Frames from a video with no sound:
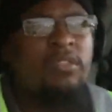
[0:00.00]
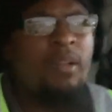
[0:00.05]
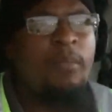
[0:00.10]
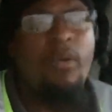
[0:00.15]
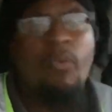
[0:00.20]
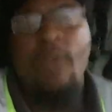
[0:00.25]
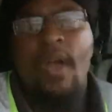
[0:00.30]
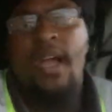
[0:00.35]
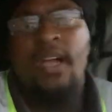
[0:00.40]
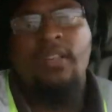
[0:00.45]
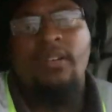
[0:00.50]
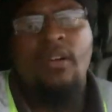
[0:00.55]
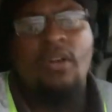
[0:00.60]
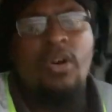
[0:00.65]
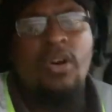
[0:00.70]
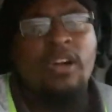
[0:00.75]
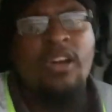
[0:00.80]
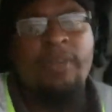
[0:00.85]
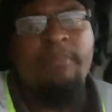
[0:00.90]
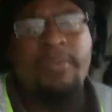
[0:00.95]
regular old
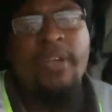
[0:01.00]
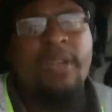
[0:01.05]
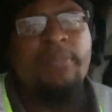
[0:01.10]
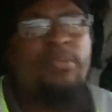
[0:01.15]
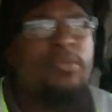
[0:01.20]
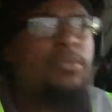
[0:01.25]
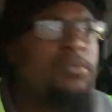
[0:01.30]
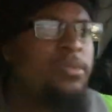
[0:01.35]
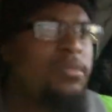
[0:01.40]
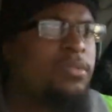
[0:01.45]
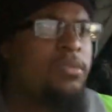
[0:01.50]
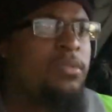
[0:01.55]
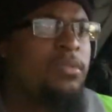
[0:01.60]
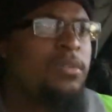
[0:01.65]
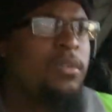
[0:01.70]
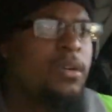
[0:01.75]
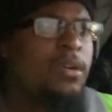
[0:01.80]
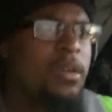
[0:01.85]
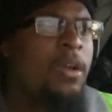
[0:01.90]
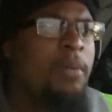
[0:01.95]
good people.
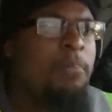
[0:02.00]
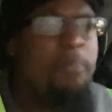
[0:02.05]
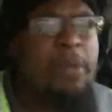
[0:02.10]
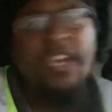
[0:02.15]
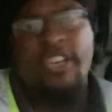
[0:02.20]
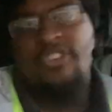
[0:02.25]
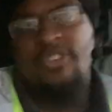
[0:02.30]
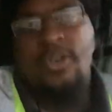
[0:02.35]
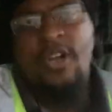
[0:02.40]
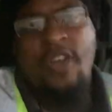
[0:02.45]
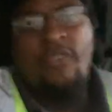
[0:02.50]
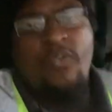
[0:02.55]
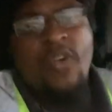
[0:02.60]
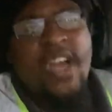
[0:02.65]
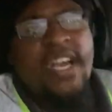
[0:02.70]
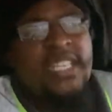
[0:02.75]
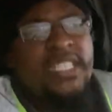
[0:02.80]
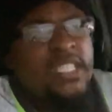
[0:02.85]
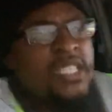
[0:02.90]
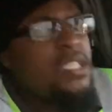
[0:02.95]
Mixture of
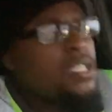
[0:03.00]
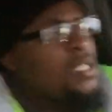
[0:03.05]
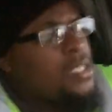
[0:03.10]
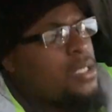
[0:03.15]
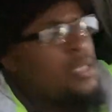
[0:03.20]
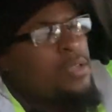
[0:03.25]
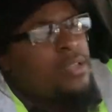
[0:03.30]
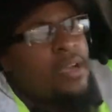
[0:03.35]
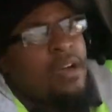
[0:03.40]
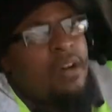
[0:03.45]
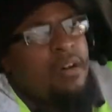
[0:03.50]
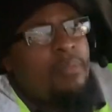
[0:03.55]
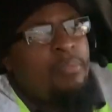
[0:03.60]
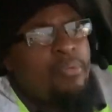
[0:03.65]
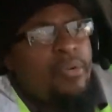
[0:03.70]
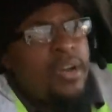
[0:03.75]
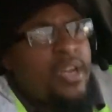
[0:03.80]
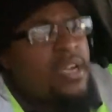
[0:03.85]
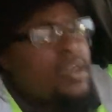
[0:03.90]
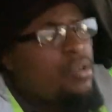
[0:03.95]
races,
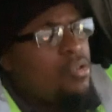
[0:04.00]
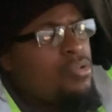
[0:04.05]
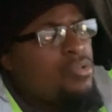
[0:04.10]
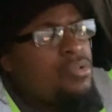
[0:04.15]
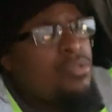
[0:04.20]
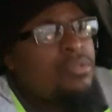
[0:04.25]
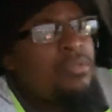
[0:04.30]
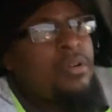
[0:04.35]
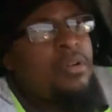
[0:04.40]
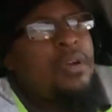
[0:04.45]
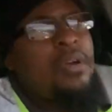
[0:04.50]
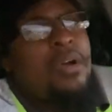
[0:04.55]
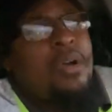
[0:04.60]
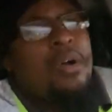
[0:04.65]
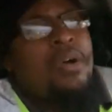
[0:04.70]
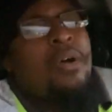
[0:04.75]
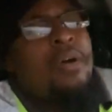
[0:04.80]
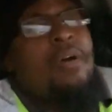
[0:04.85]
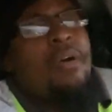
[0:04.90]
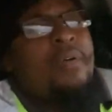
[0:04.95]
pretty cool.
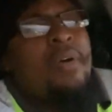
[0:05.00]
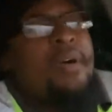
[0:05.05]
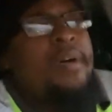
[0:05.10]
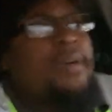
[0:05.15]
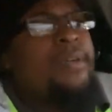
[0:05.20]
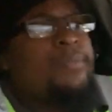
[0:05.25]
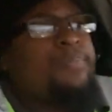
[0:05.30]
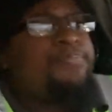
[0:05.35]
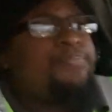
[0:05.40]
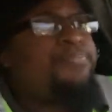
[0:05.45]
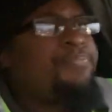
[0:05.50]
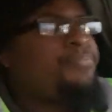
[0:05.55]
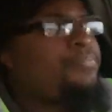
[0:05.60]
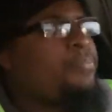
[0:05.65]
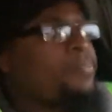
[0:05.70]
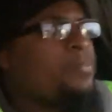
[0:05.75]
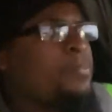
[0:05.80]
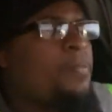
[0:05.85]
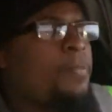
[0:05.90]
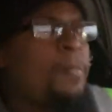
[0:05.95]
Well,
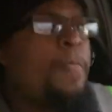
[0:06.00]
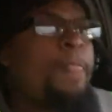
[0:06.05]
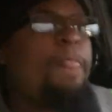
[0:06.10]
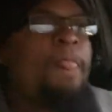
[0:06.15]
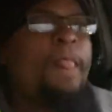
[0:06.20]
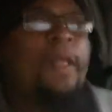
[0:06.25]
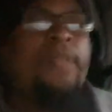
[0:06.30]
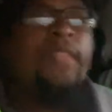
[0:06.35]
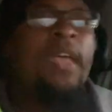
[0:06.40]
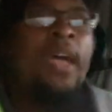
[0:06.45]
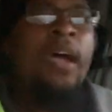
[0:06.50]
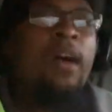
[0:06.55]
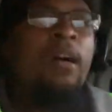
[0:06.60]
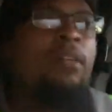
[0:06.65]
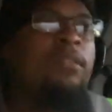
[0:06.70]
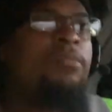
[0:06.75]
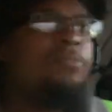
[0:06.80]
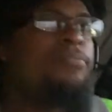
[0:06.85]
now